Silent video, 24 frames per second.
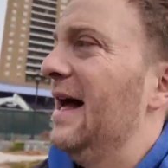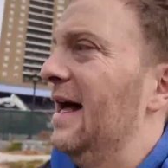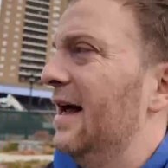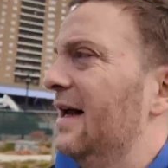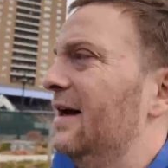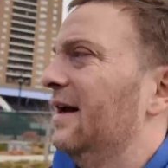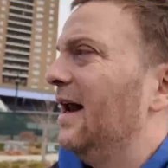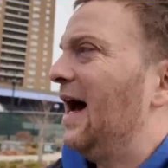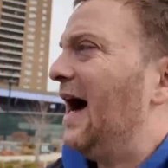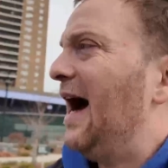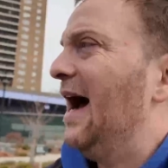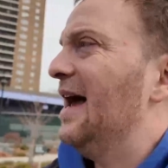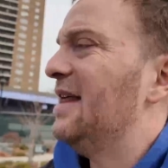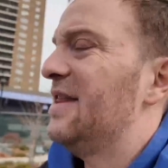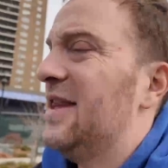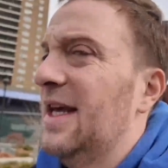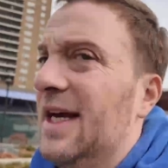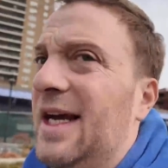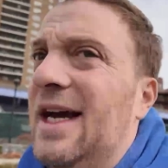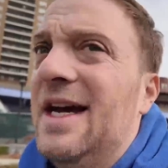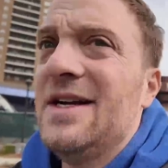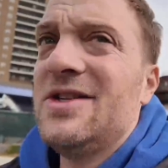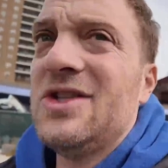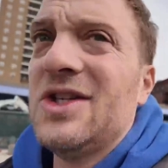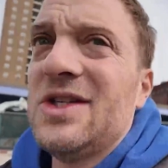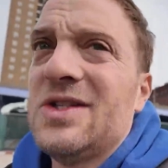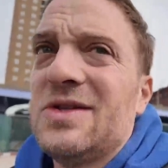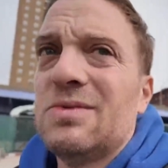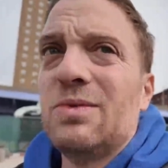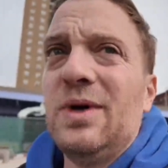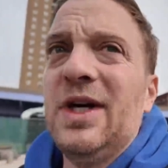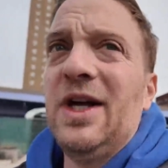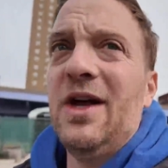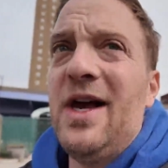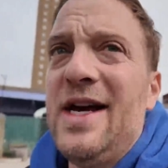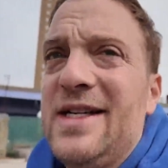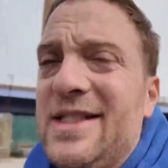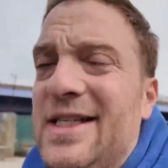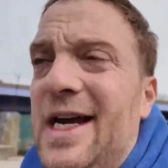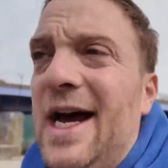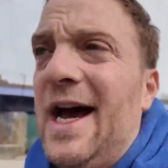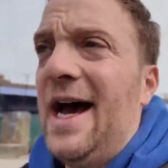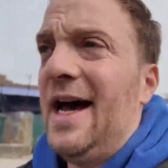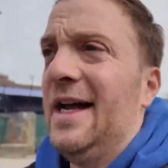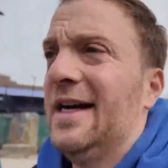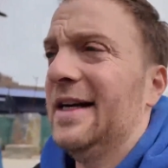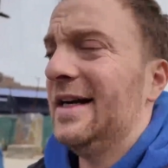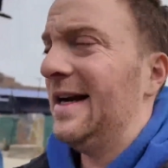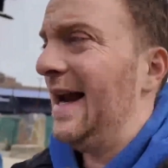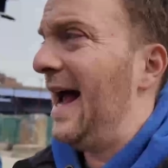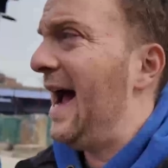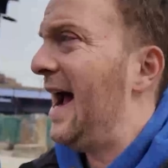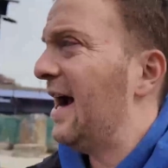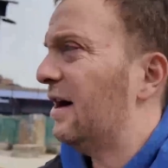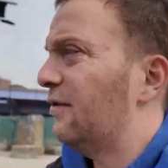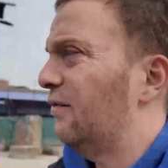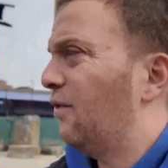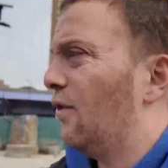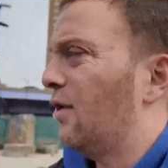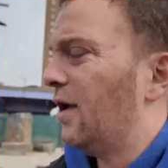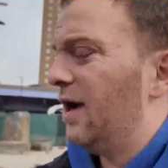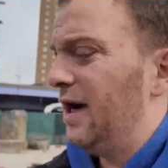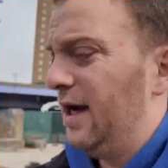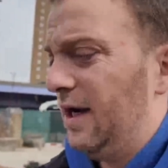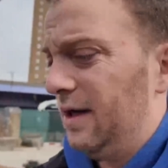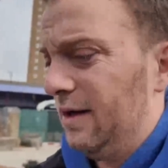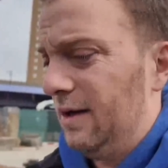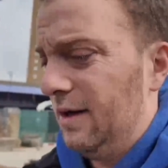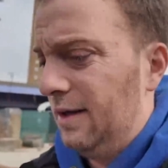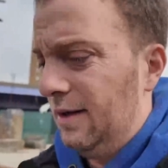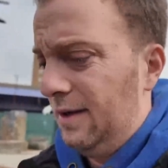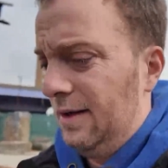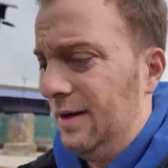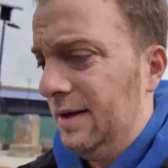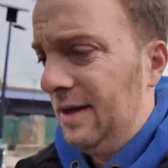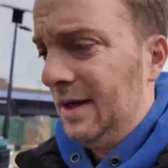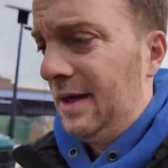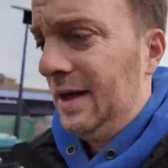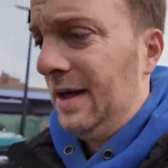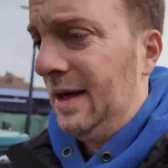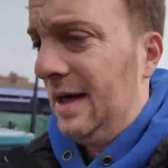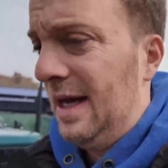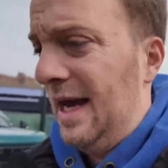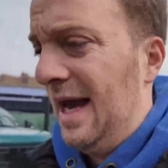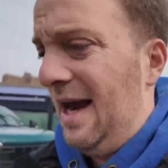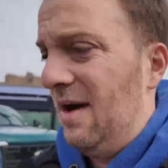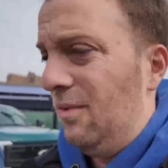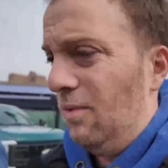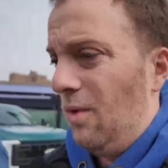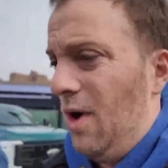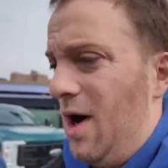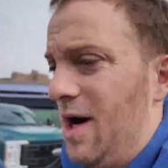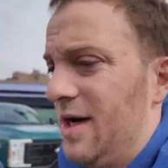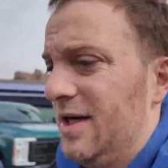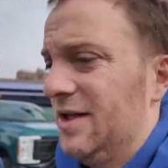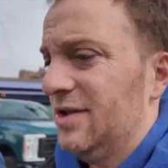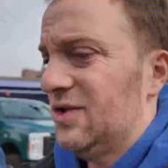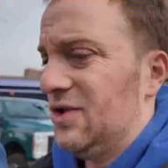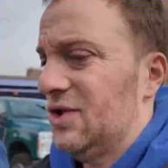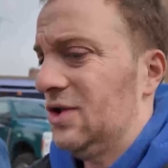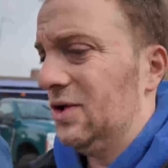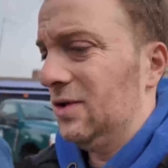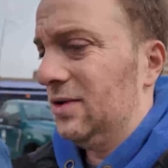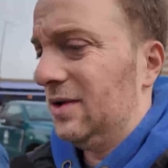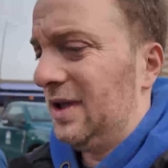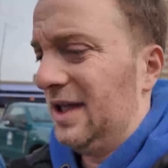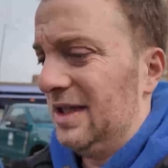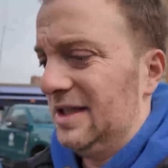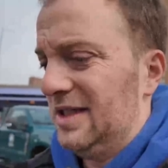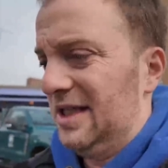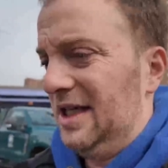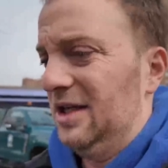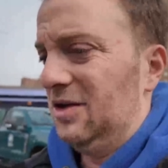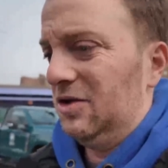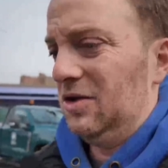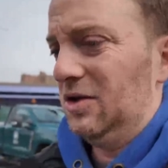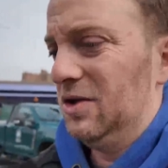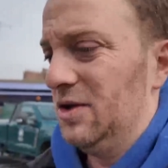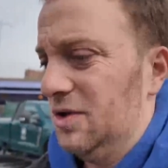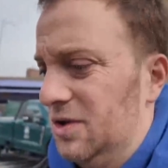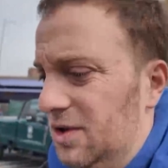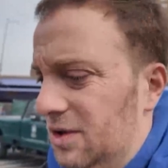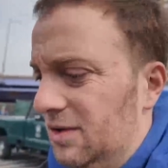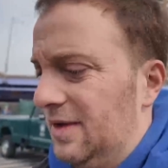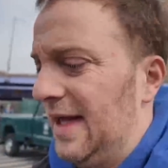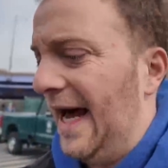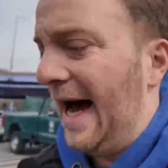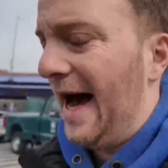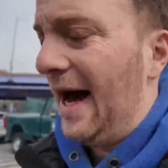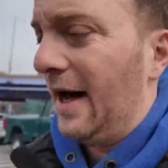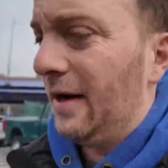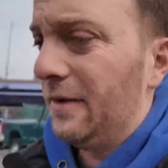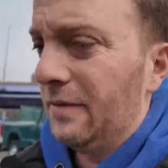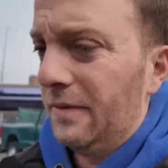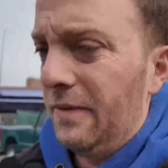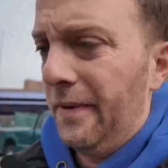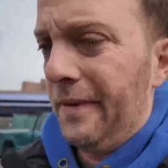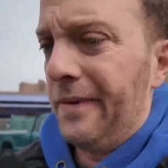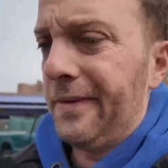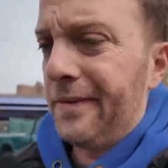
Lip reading: And I think I just realized I had a knack for it and wanted to continue to do that.